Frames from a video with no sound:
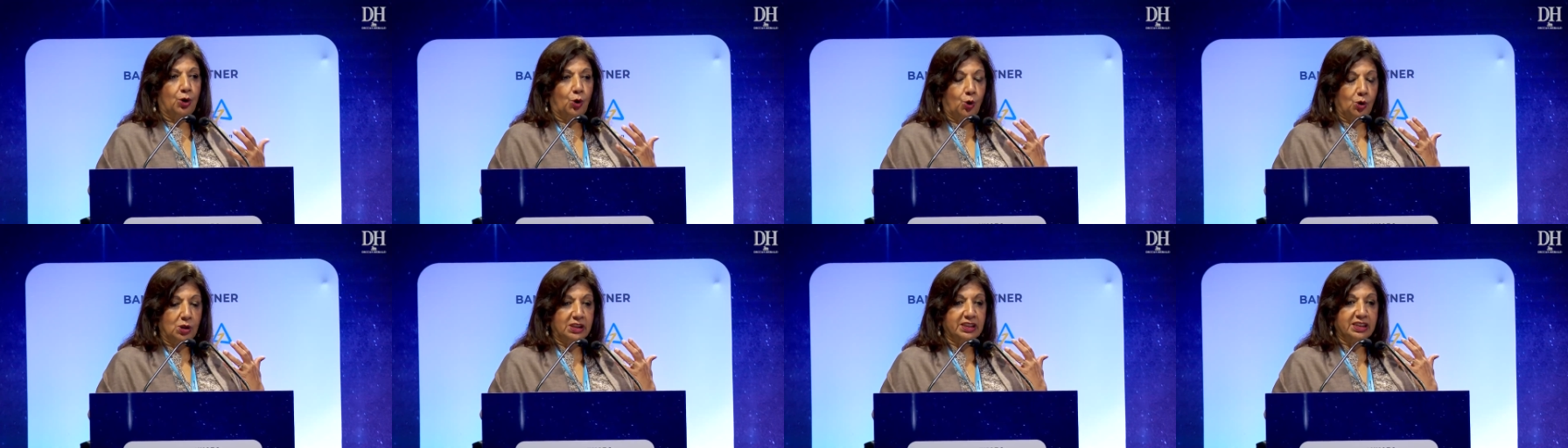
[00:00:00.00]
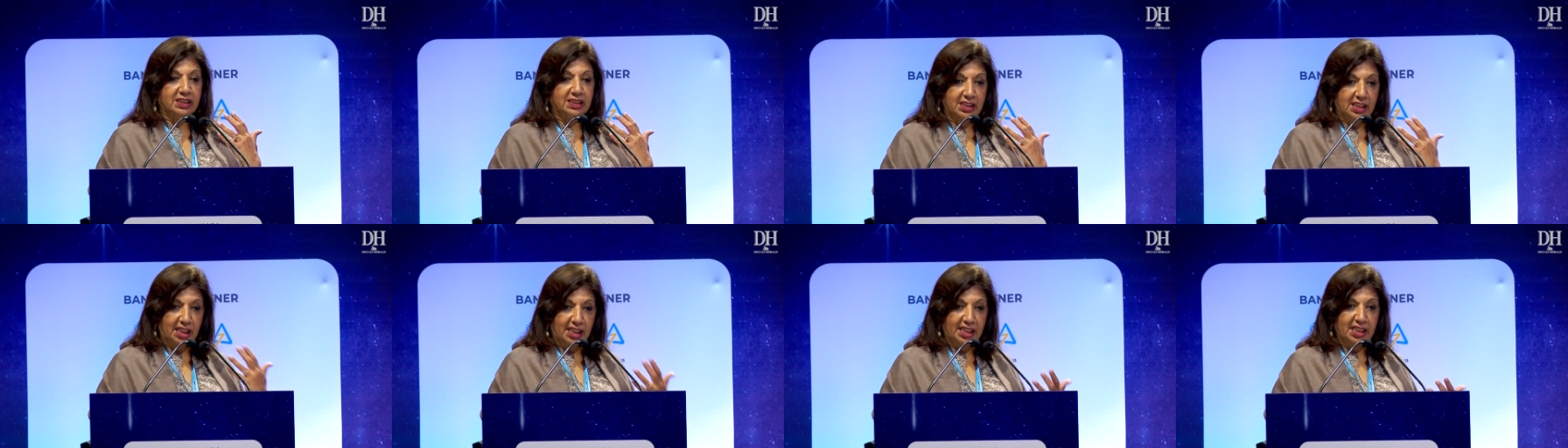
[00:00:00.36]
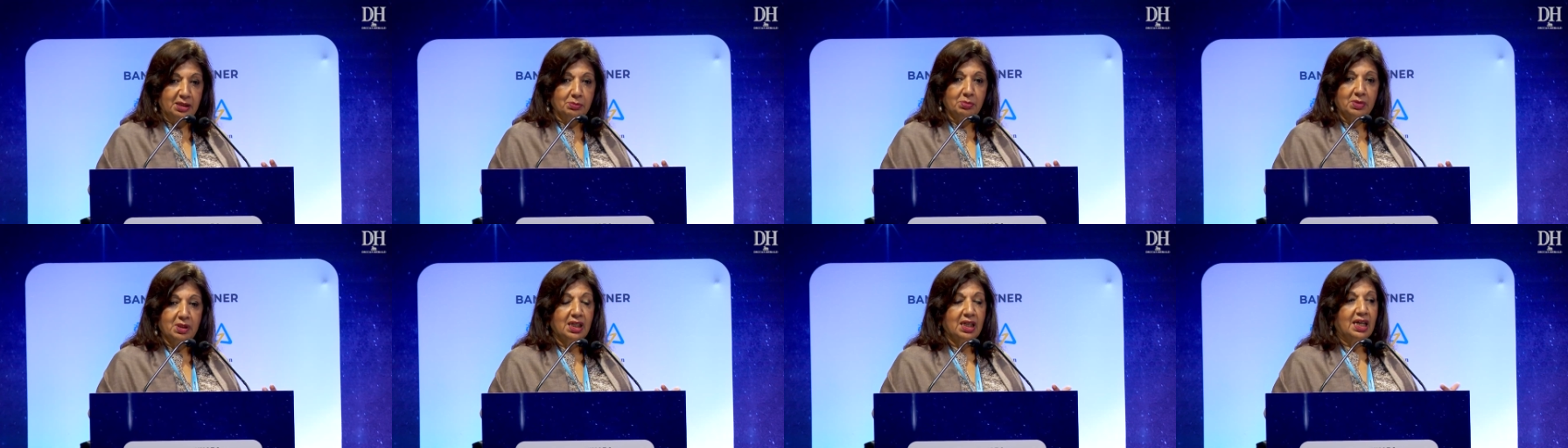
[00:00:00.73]
all the
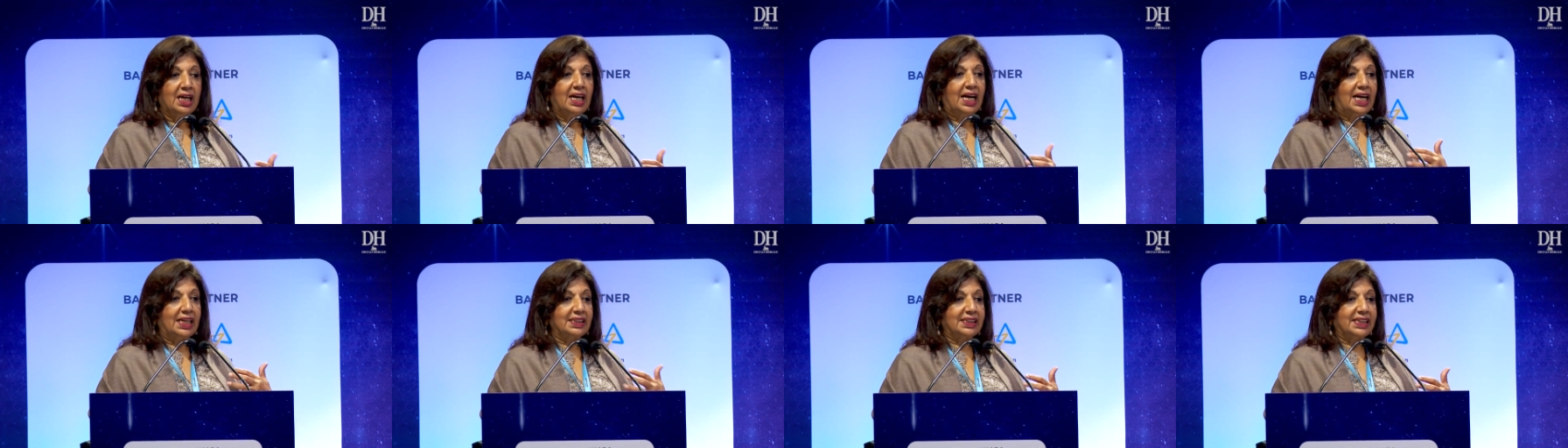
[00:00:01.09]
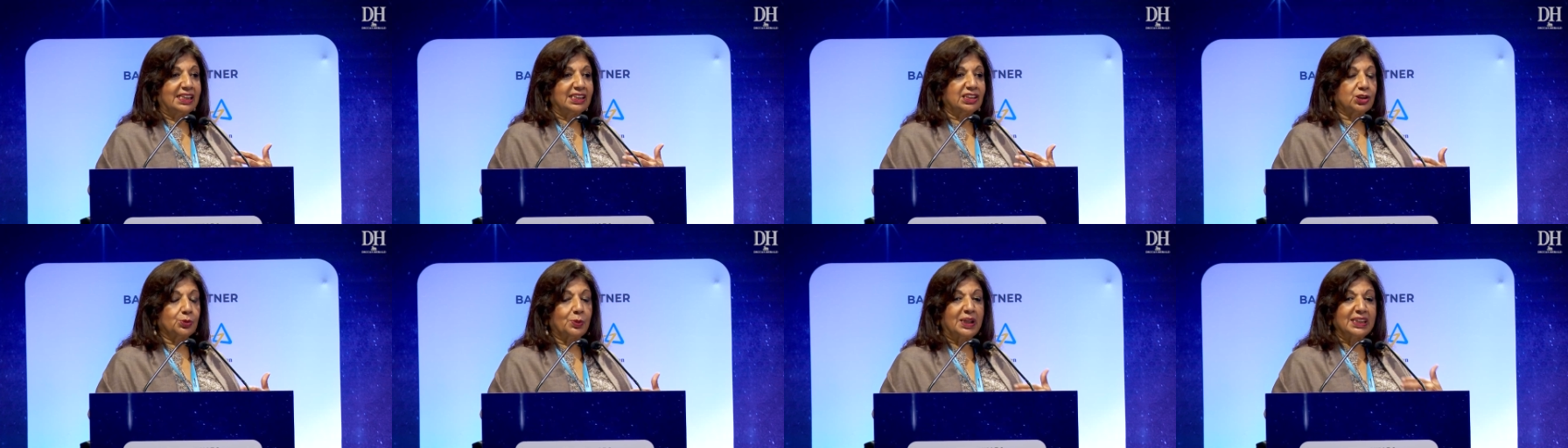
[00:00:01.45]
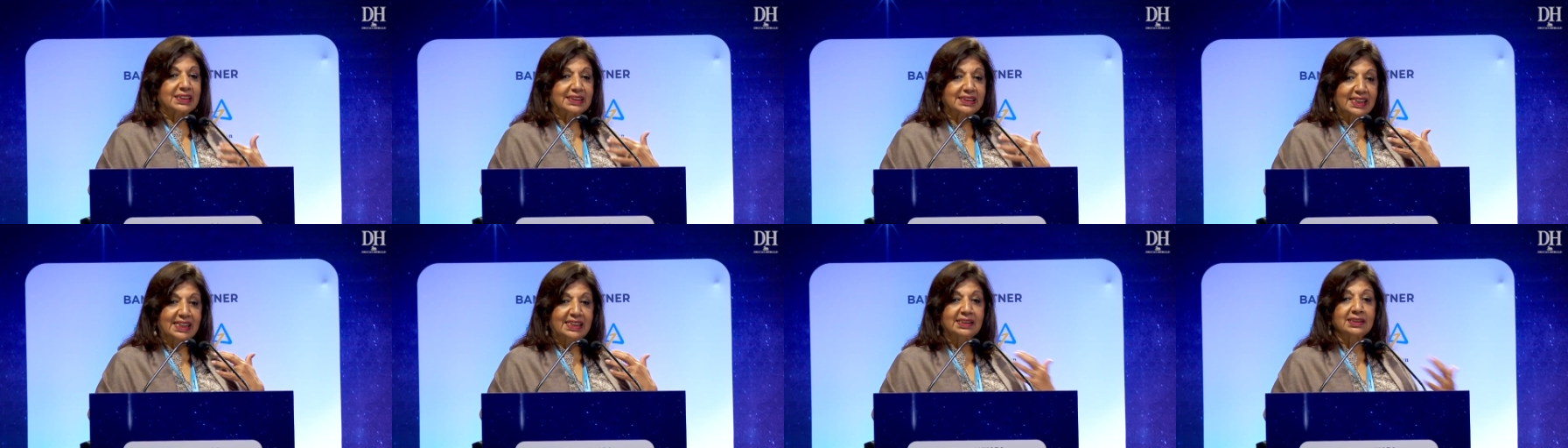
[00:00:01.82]
time. And that's where
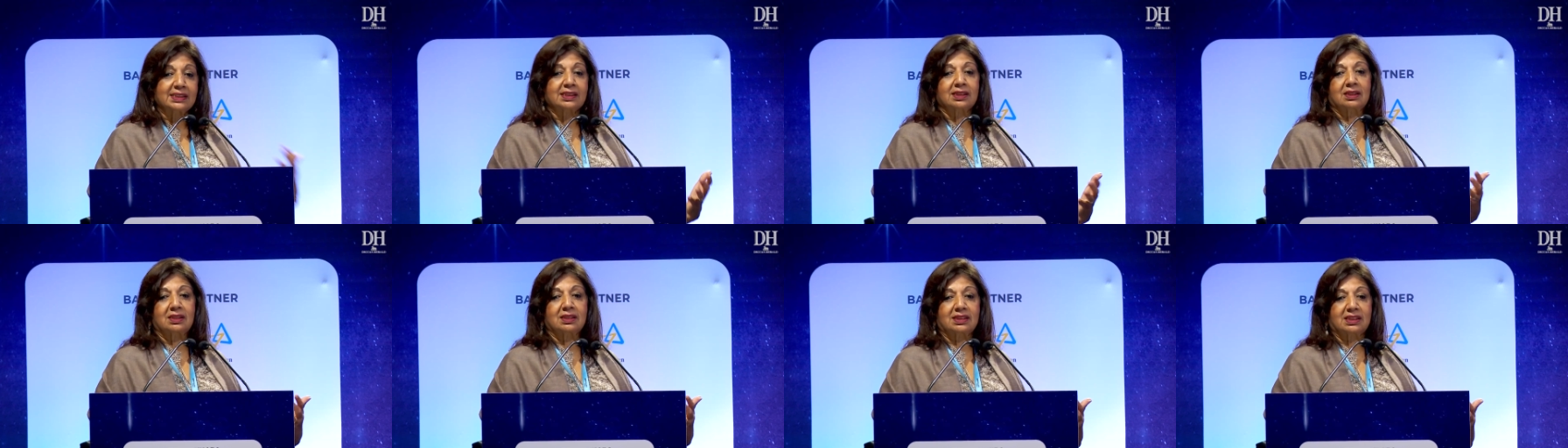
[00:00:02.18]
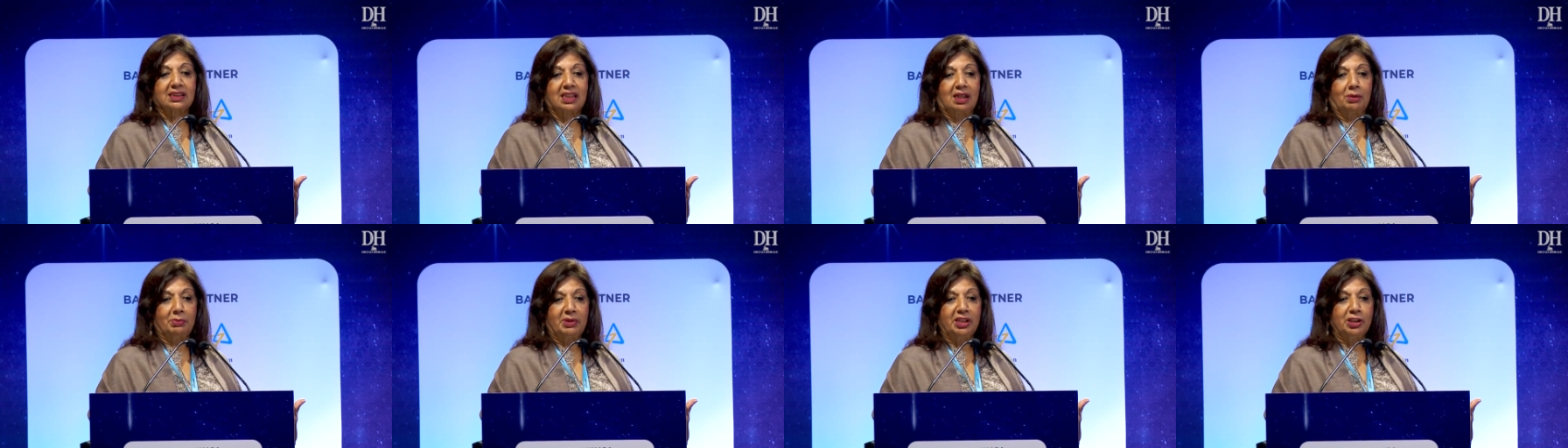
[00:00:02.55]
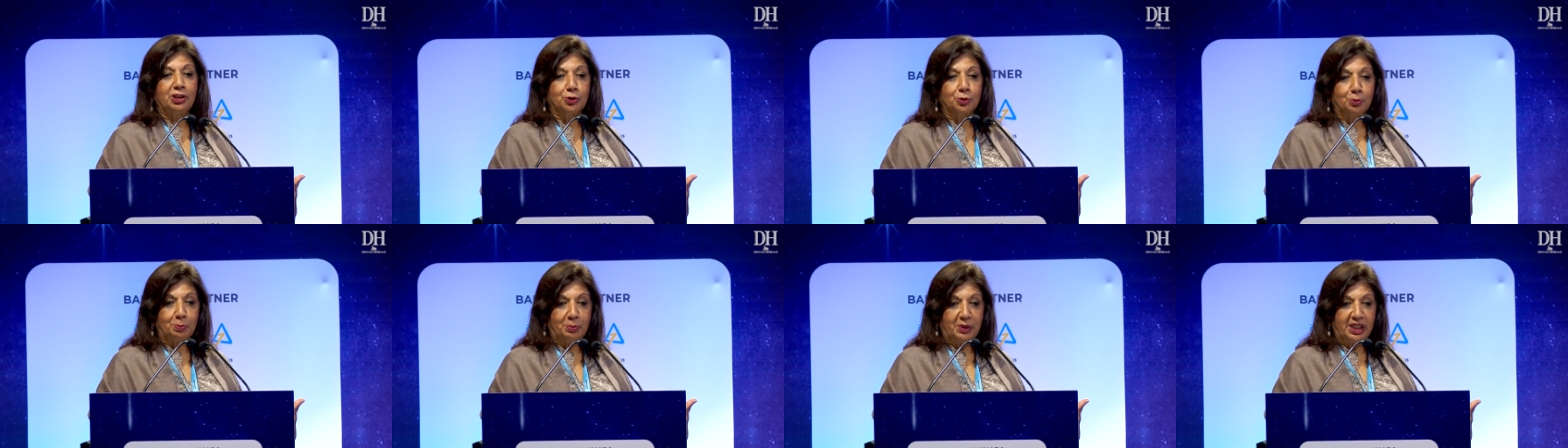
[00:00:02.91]
sensors come
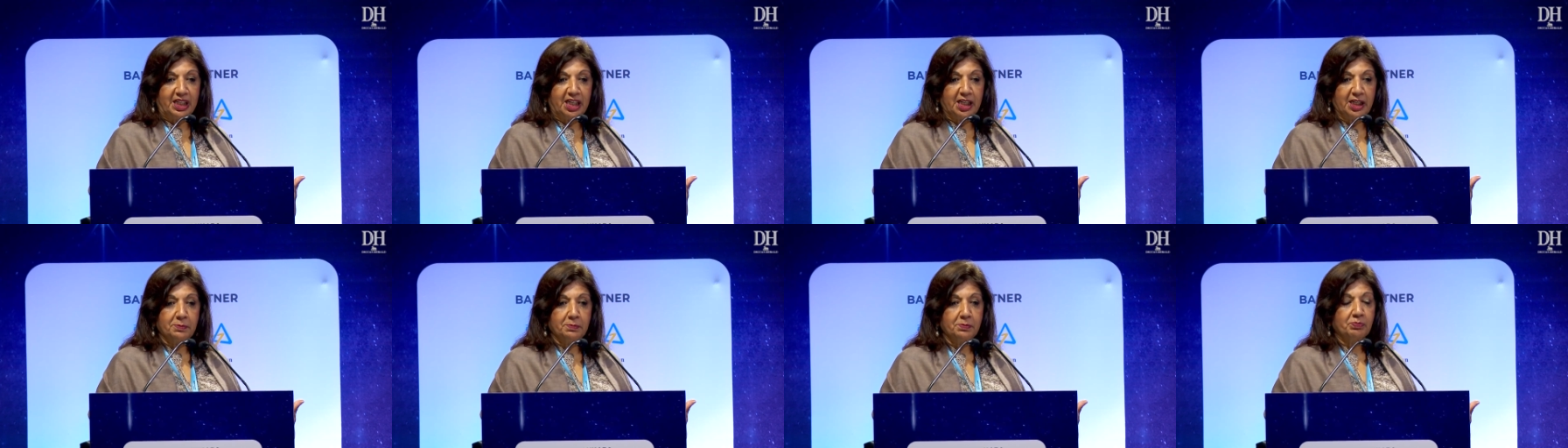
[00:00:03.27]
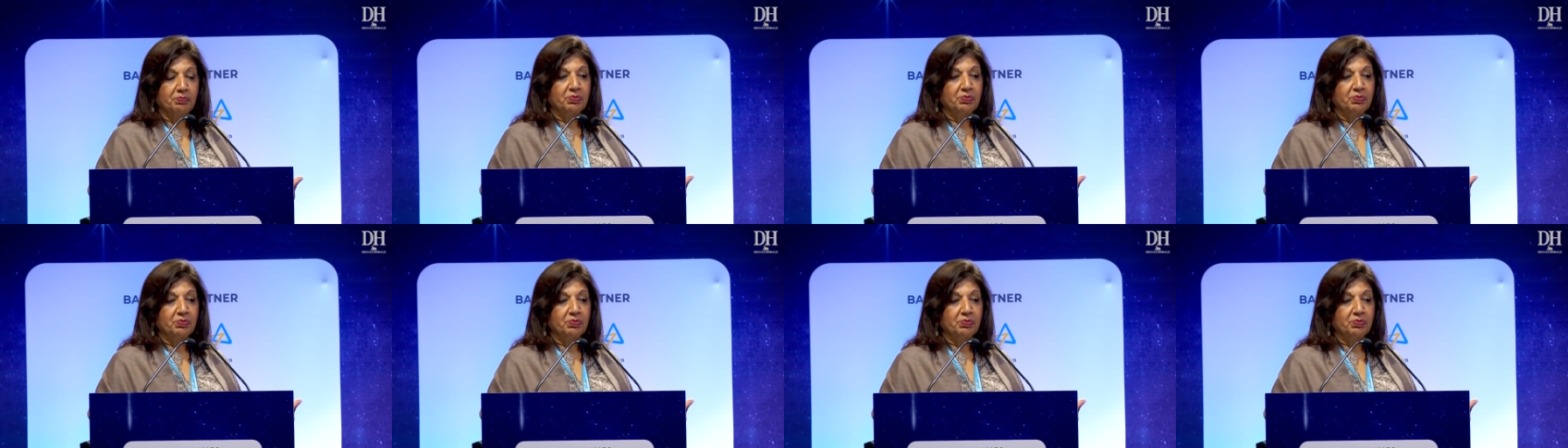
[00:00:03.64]
into play.